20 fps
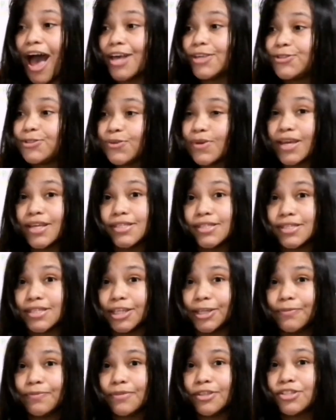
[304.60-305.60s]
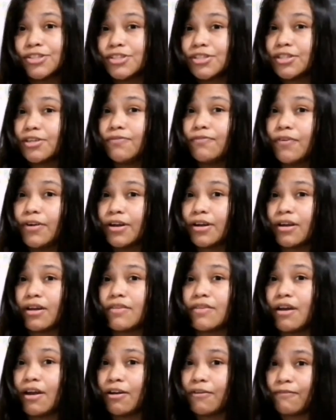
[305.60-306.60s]
As you can see, she
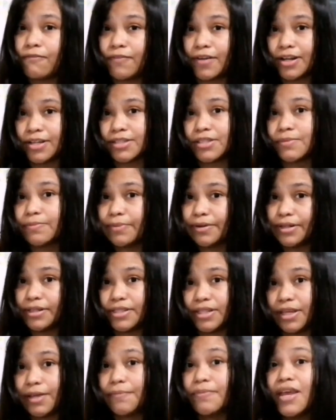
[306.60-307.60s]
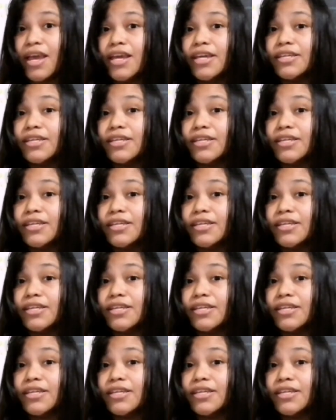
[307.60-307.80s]
forgot her friend's birthday